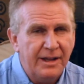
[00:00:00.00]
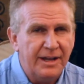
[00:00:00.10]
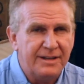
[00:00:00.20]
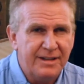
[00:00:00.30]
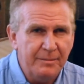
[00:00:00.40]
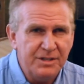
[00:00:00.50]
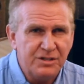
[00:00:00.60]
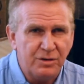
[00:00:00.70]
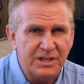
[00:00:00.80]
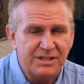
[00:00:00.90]
It
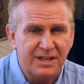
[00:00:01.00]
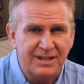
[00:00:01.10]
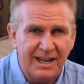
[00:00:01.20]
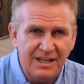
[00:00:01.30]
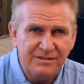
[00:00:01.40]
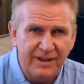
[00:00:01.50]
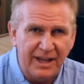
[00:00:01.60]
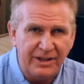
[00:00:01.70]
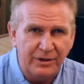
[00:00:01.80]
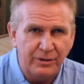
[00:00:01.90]
demonstrates today's
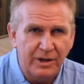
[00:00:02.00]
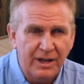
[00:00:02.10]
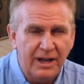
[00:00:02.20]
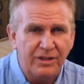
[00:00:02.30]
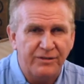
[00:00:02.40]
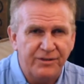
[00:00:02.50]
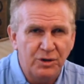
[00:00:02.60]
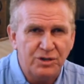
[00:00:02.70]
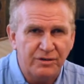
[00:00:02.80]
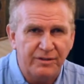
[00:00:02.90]
value and the
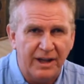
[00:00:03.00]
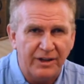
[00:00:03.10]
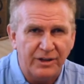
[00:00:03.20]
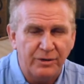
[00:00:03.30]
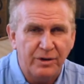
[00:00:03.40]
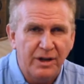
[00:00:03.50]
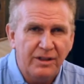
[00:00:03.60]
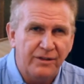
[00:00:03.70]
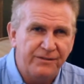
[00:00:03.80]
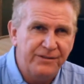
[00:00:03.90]
future value,
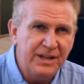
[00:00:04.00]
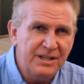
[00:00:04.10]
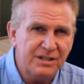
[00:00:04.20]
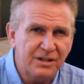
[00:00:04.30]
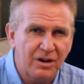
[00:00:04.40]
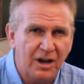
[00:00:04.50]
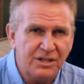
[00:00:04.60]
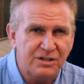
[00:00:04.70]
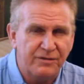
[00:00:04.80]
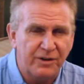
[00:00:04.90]
the fees and
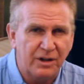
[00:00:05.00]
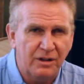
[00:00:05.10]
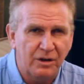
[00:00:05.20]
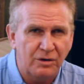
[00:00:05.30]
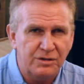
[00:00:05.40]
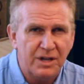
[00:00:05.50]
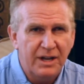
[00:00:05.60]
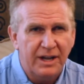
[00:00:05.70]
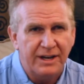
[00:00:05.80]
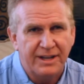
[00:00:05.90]
costs to foreclose
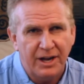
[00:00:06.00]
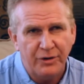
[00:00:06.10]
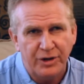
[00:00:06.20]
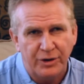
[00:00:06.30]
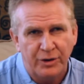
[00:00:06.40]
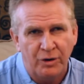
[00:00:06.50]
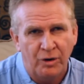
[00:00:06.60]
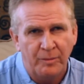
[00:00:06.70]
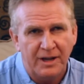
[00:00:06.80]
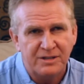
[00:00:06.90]
and carry your
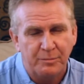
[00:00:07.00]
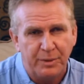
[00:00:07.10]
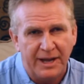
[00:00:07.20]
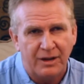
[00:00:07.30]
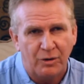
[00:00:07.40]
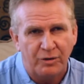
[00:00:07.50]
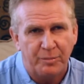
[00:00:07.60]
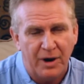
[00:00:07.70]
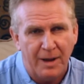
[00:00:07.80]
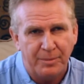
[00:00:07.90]
home as a
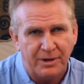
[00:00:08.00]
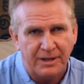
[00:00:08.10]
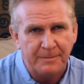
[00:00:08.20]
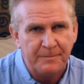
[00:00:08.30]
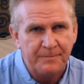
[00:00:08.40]
bank-owned property.